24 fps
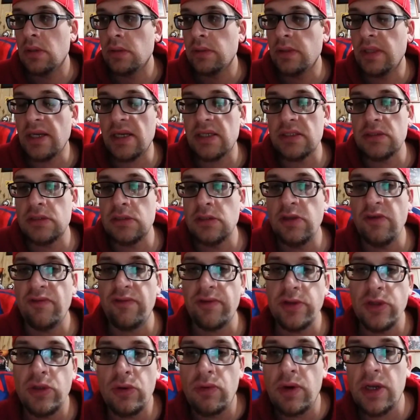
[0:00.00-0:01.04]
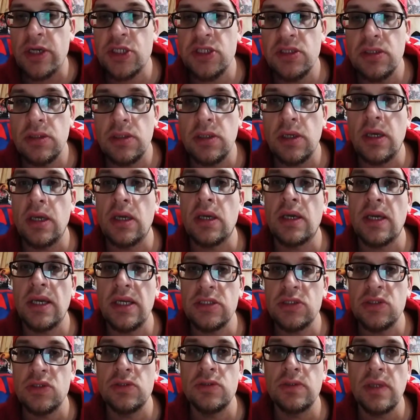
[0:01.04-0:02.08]
take us a different direction in
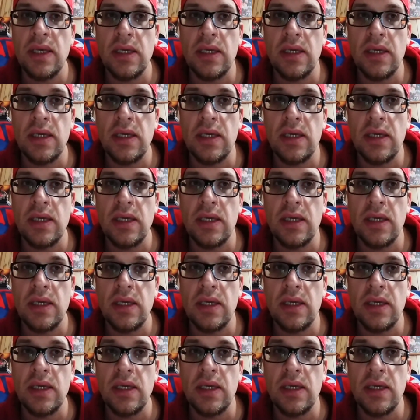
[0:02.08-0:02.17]
case there's